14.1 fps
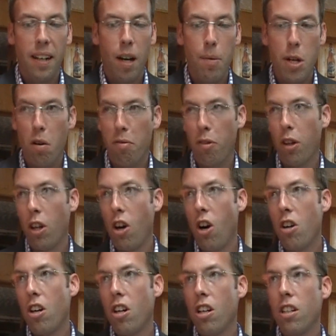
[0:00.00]
I'm here for the
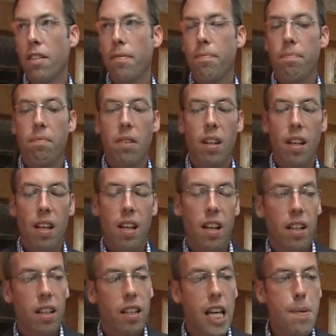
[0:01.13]
long haul.
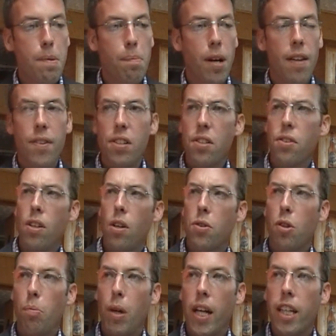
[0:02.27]
Keep in mind, this is
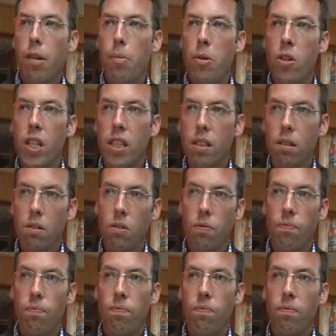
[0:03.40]
also my community too.
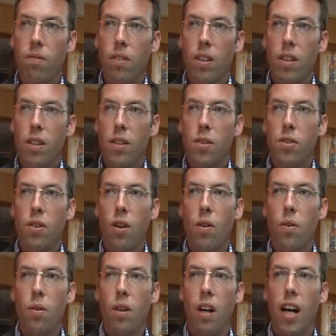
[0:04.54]
So
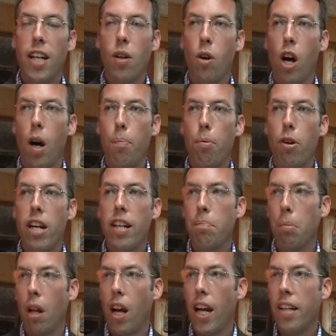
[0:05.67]
I don't operate in
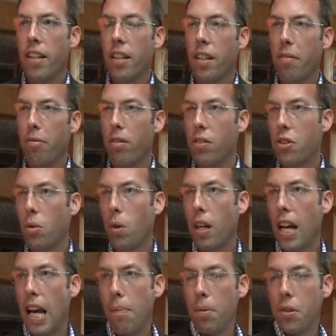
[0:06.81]
blind indifference to
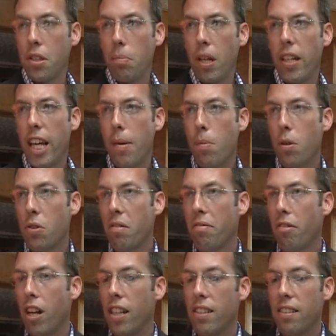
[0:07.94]
what happens to my neighbors and
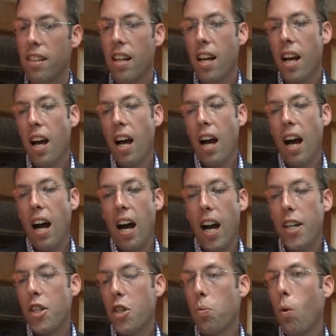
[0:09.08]
friends.
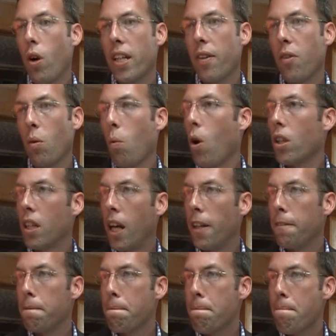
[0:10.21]
I just want to get the work done.